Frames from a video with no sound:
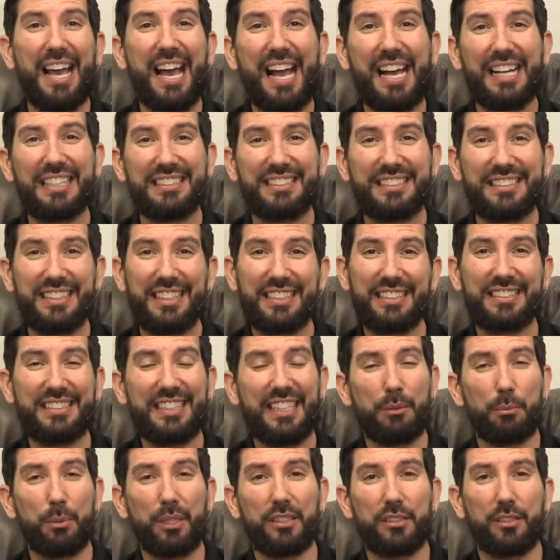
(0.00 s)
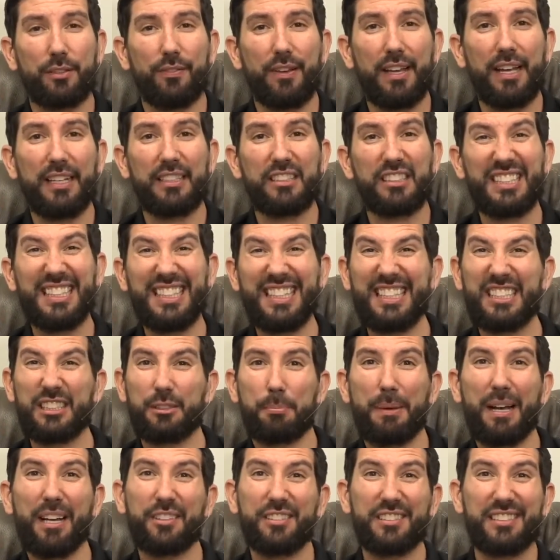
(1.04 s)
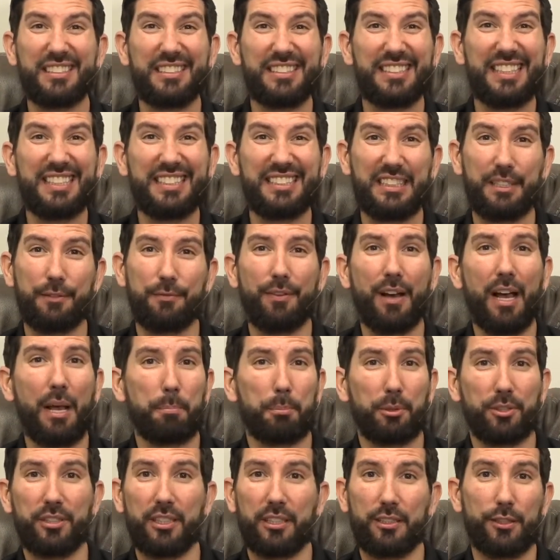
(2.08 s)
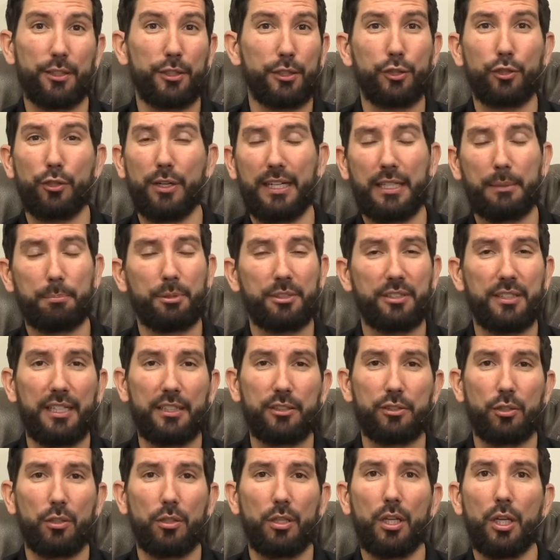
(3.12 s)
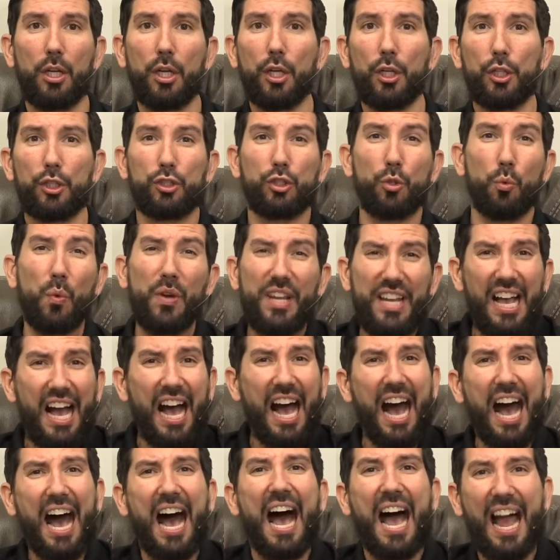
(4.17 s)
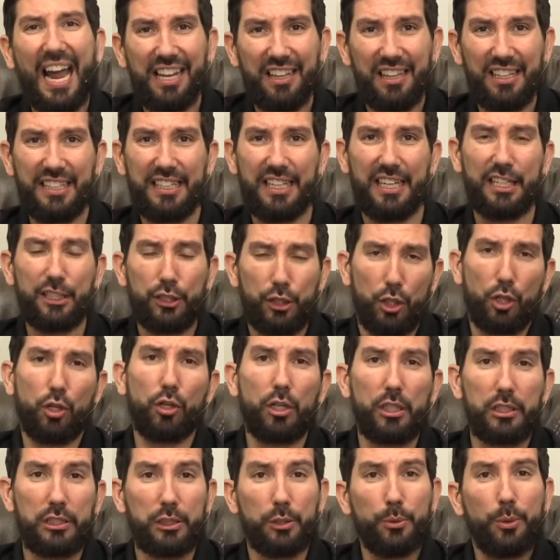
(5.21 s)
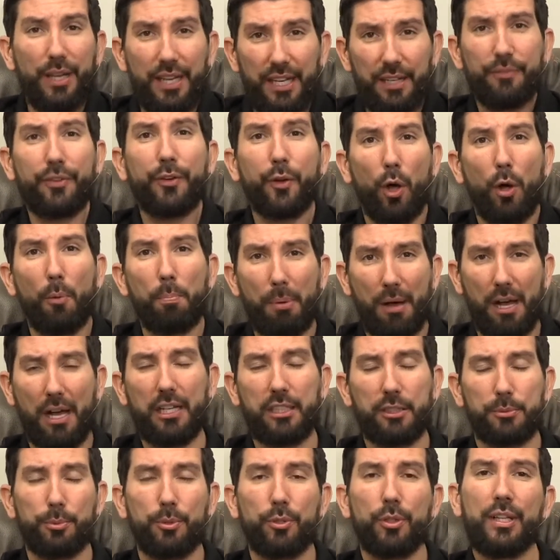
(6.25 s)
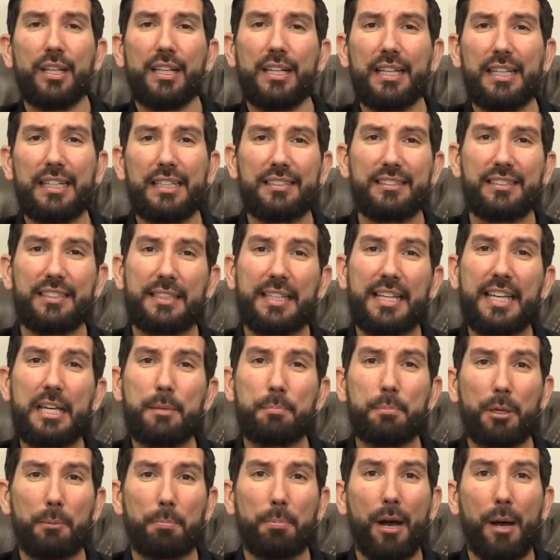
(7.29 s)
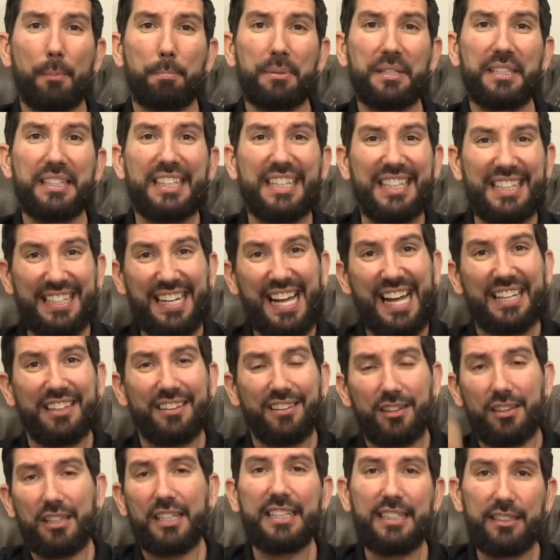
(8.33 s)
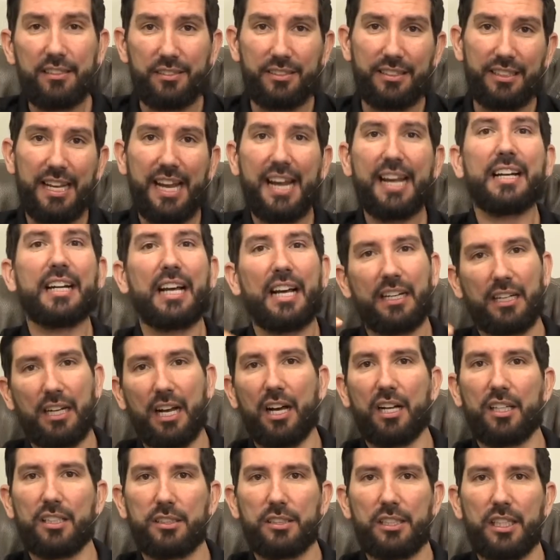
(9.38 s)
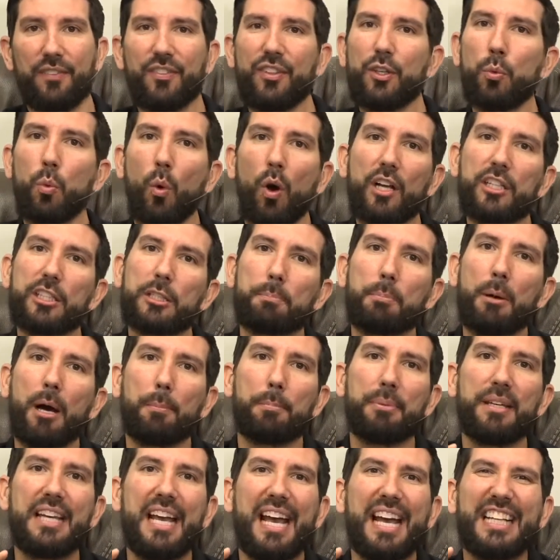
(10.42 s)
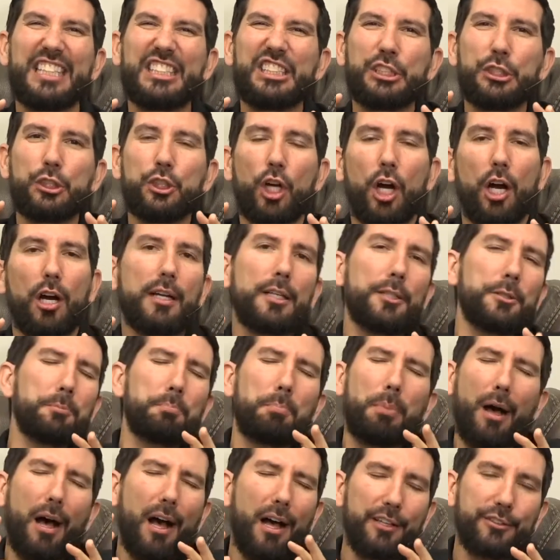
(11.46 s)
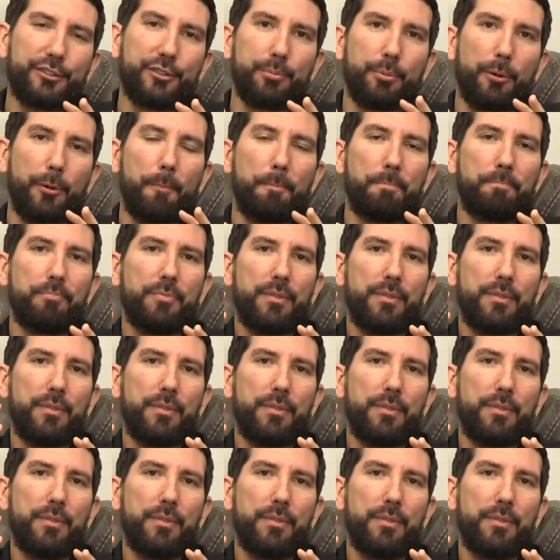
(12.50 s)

at 16 weeks of age is about 65% of their training potential. So we highly encourage you, if at all possible, to keep your puppy in at least Canine College. If you want your puppy as young as possible,